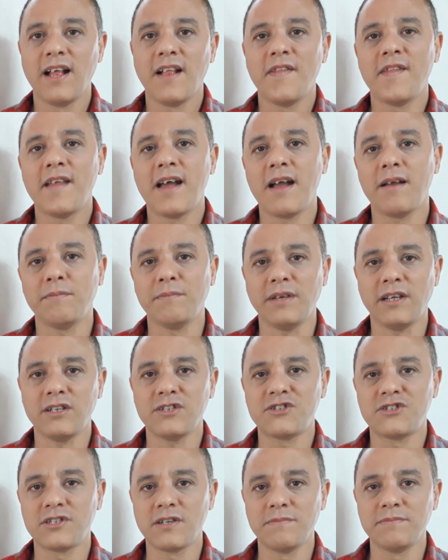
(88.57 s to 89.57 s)
That means
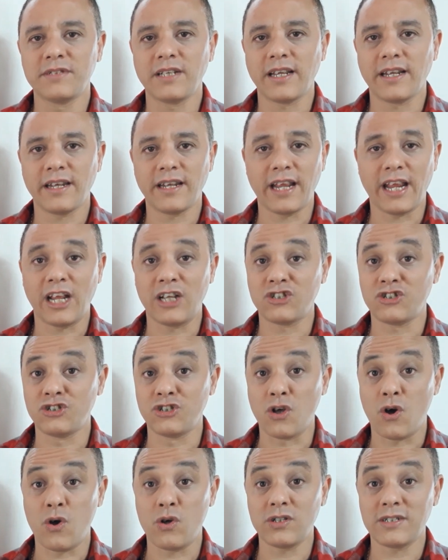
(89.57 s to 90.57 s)
something is
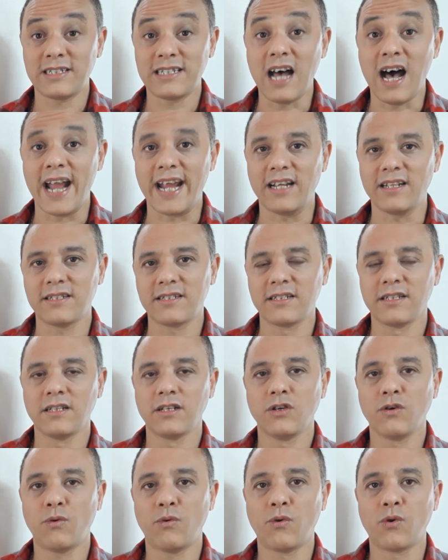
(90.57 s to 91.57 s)
not tight
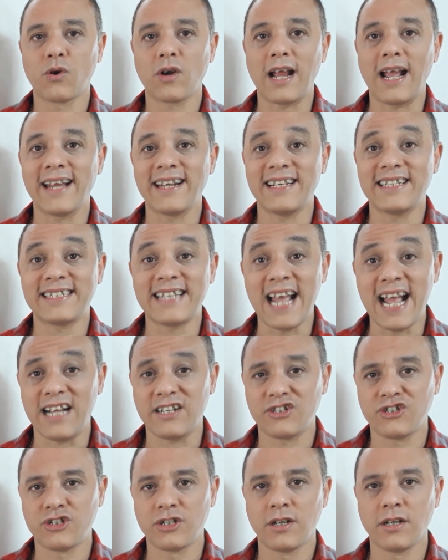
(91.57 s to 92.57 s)
or
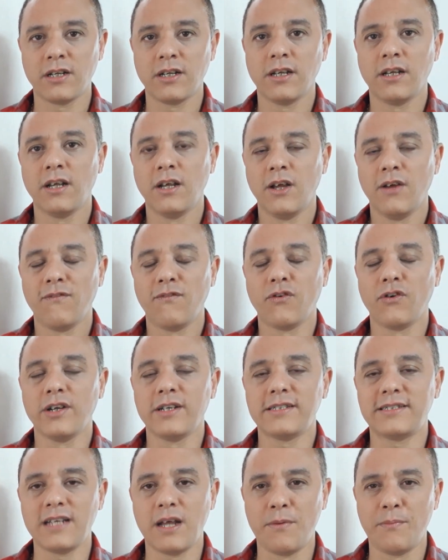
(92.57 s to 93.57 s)
unattached. For
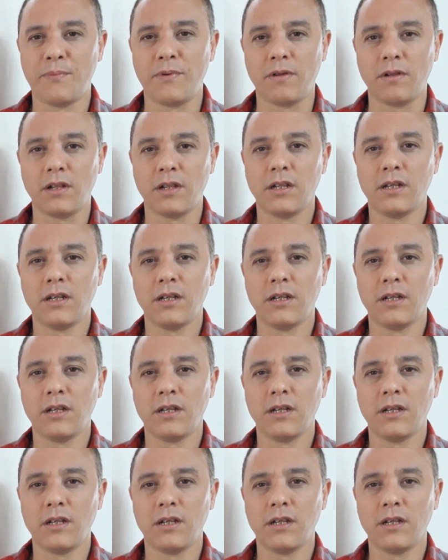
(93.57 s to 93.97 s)
example,